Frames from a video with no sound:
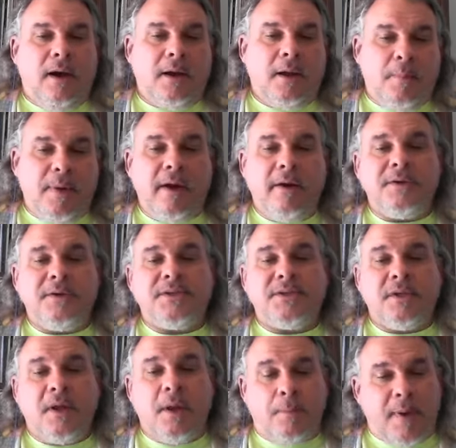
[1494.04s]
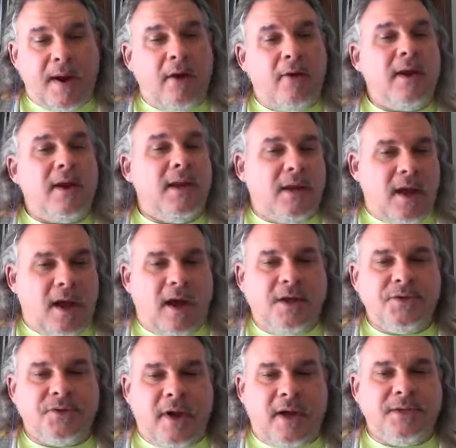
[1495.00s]
comparing and
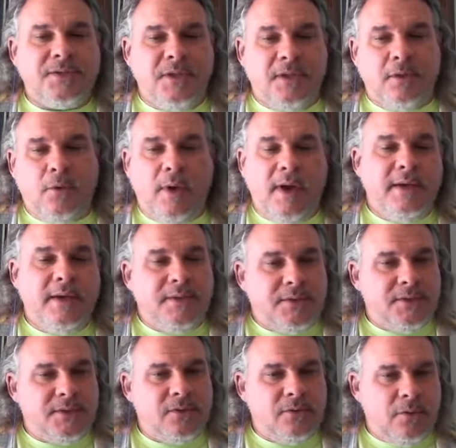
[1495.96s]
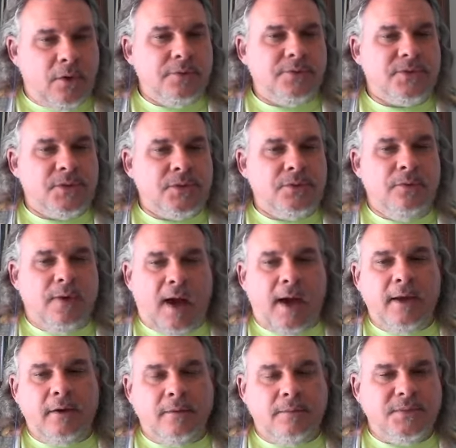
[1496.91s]
contrasting the ways those two
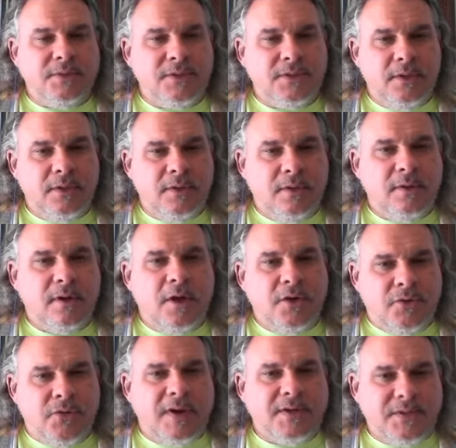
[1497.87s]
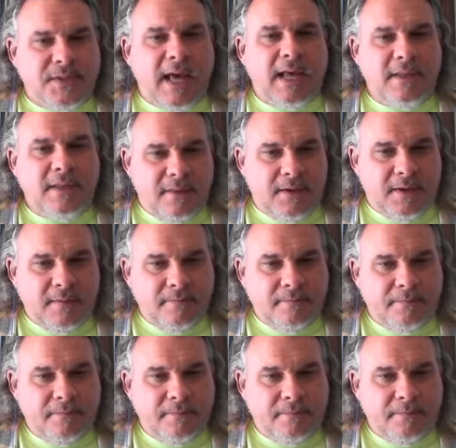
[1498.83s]
items address that theme.